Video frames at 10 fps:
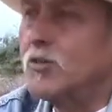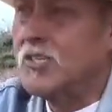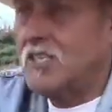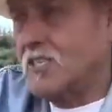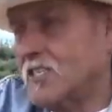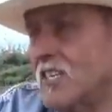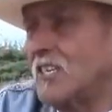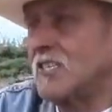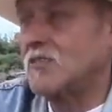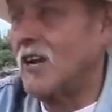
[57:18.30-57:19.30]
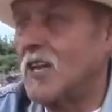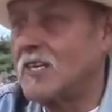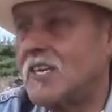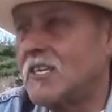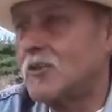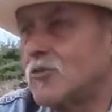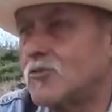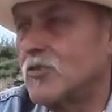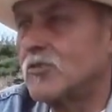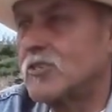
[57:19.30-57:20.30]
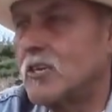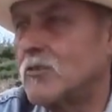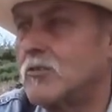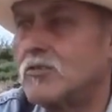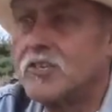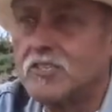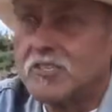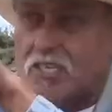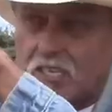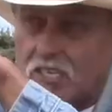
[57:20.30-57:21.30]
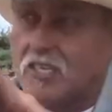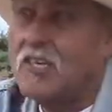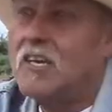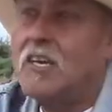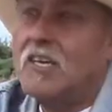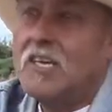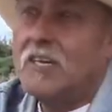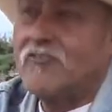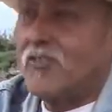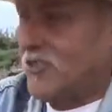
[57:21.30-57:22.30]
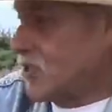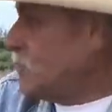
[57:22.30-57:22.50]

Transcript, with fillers: and then the Salinas Valley headed towards Rio Seco. You can see from this